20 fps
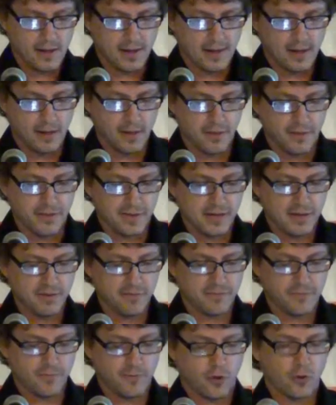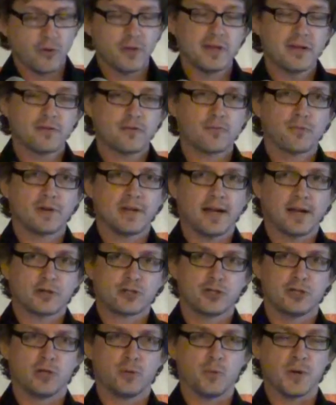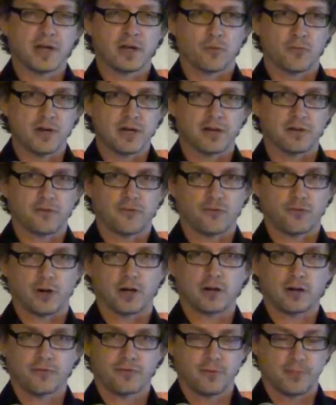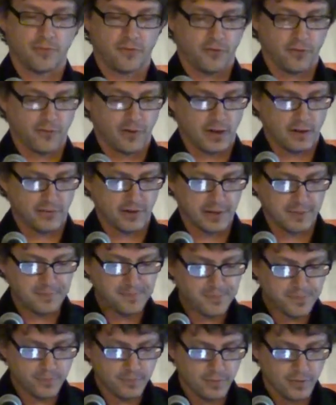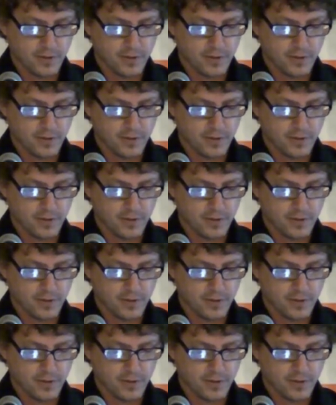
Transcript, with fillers: Uh, the earliest redaction that we can reconstruct from the surviving